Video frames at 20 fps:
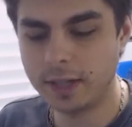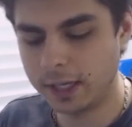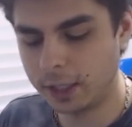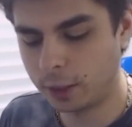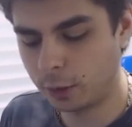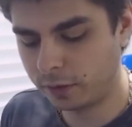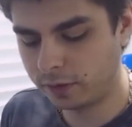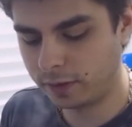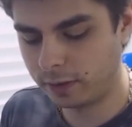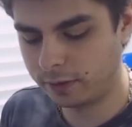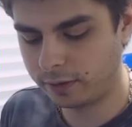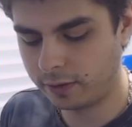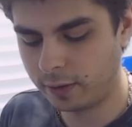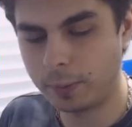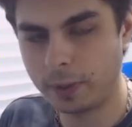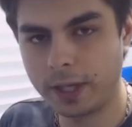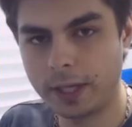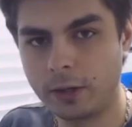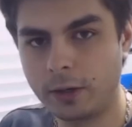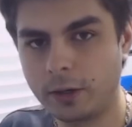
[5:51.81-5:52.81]
I noticed that if I
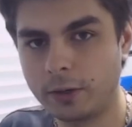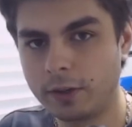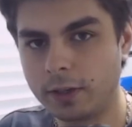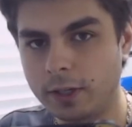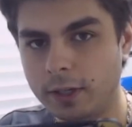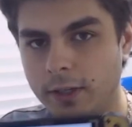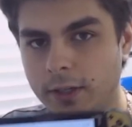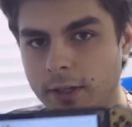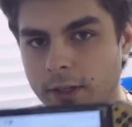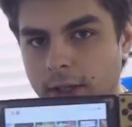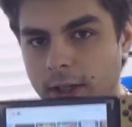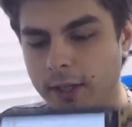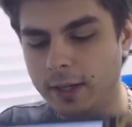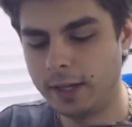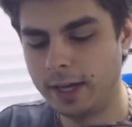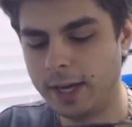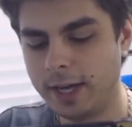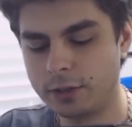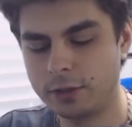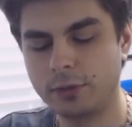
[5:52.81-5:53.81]
play it on the
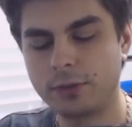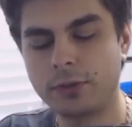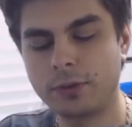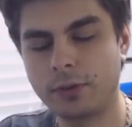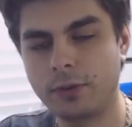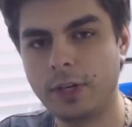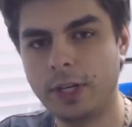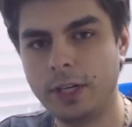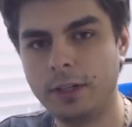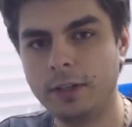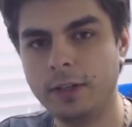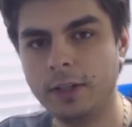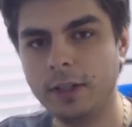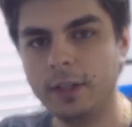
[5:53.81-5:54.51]
actual screen